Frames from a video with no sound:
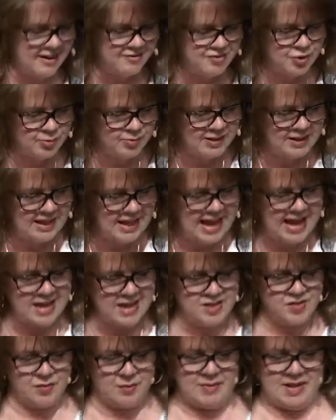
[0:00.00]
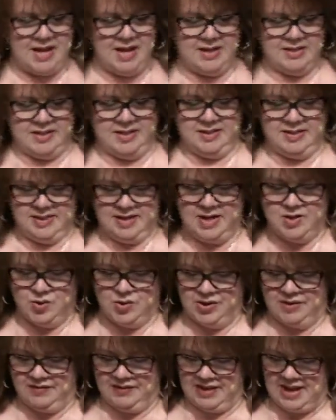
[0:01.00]
to relax from the hectic schedule
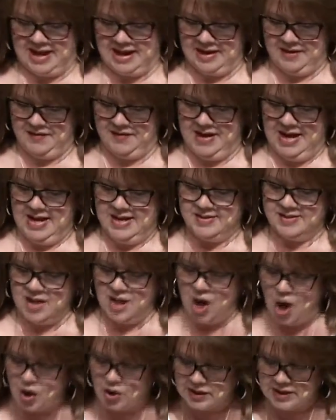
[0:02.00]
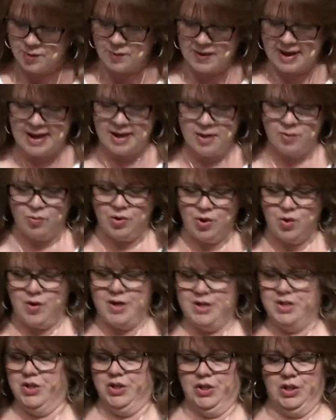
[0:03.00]
of life. It's the only way we're going
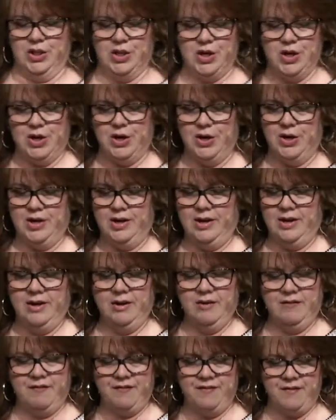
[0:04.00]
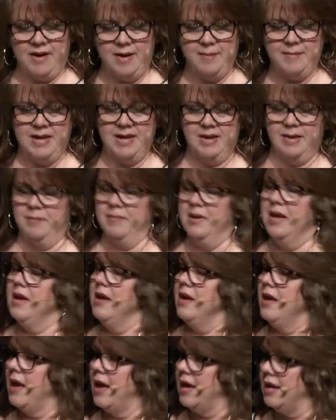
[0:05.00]
to learn from Him
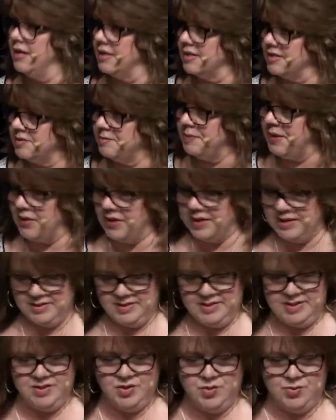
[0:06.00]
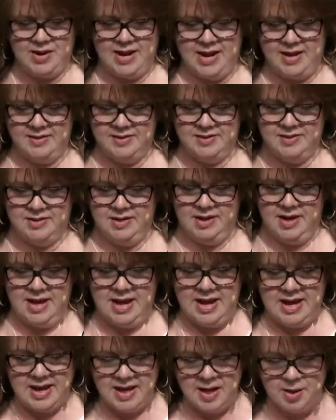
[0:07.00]
and experience His rest.
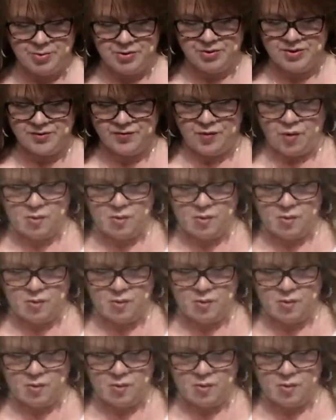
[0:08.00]
Hebrews 4